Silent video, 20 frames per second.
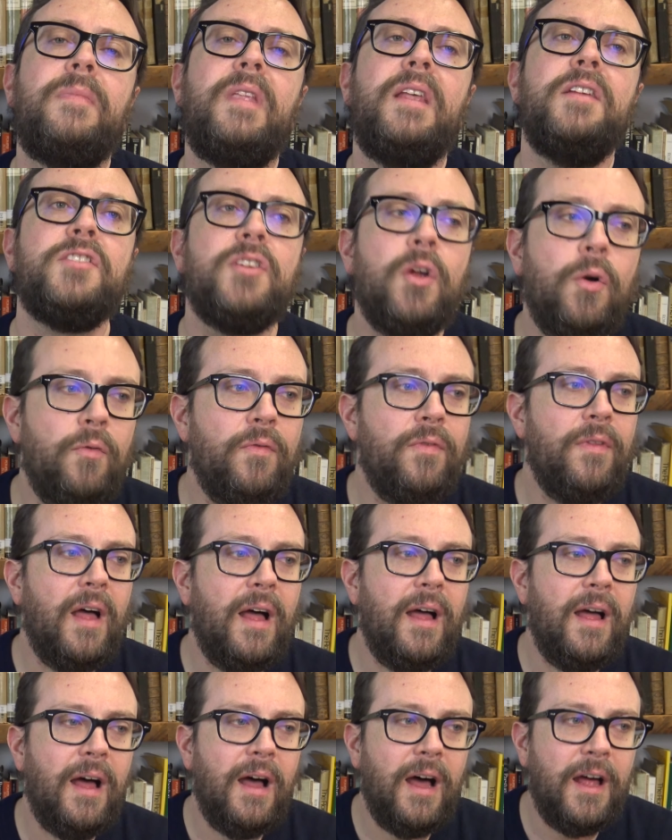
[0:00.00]
So,
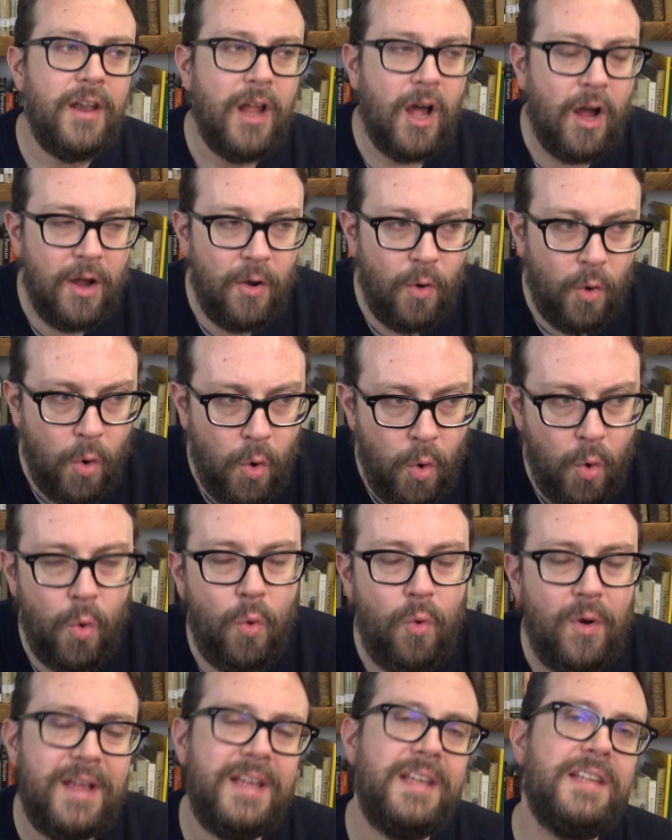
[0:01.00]

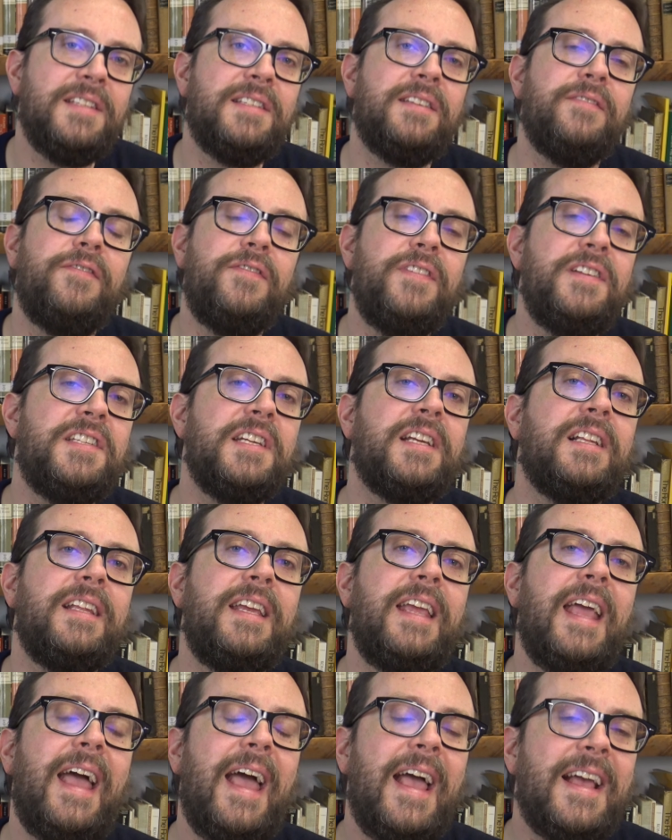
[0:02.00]
who is
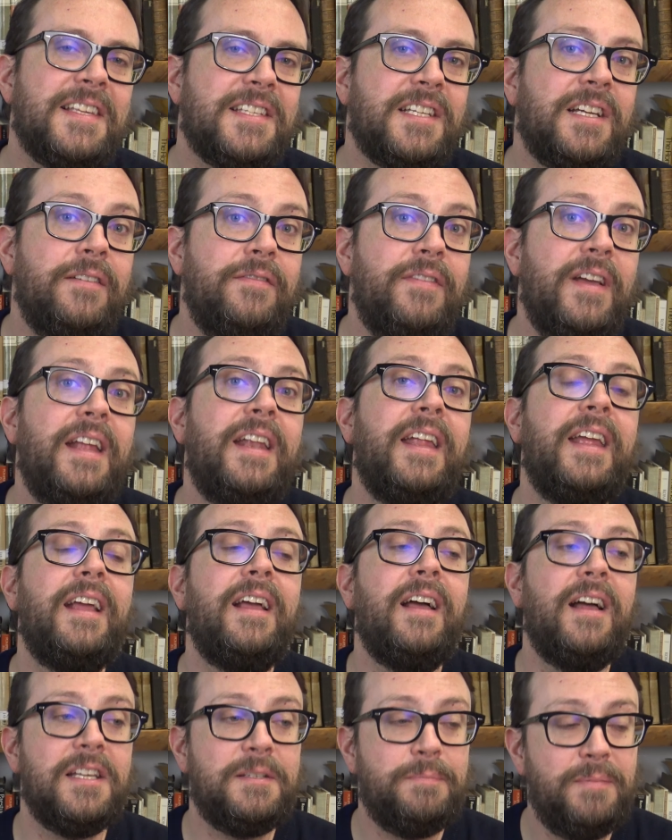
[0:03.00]
physically
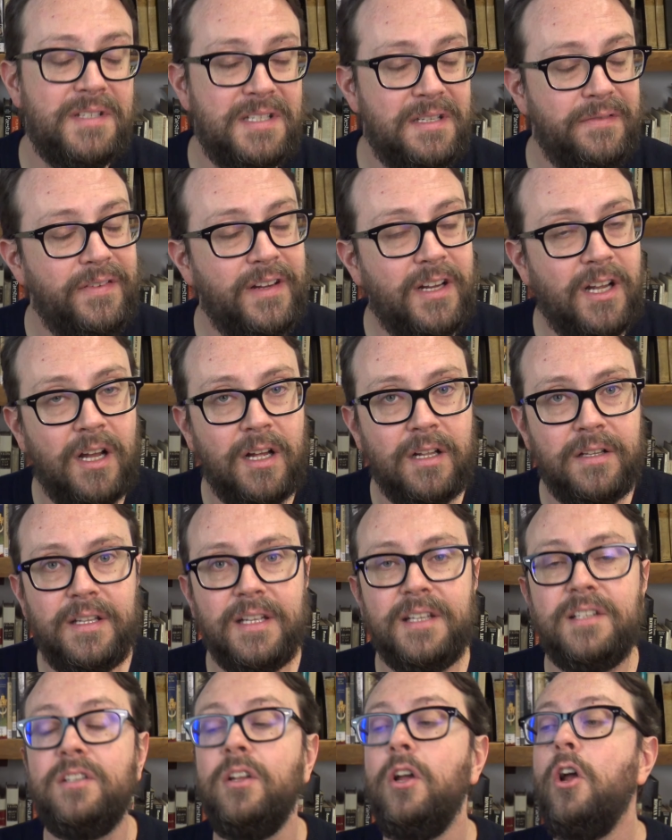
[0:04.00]
excavating a specific
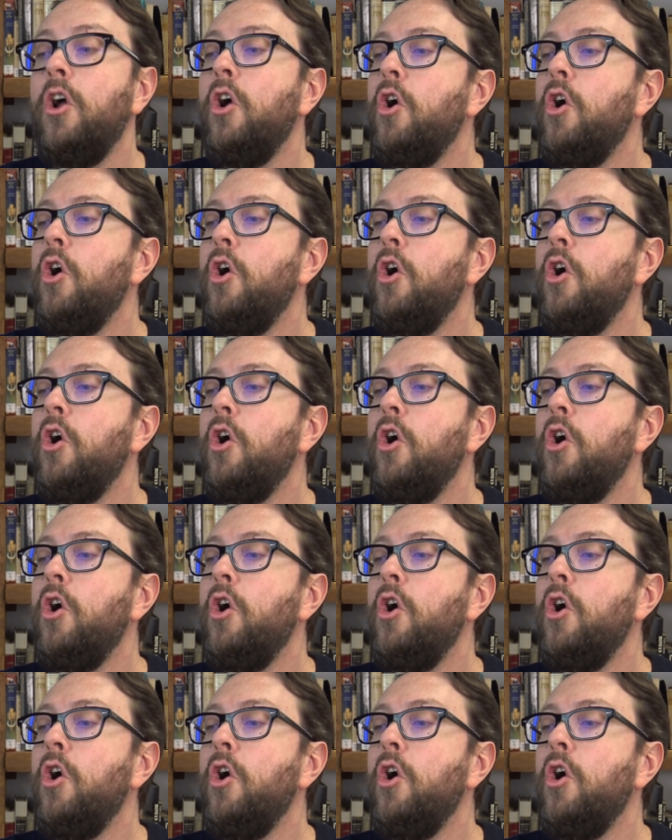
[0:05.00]
context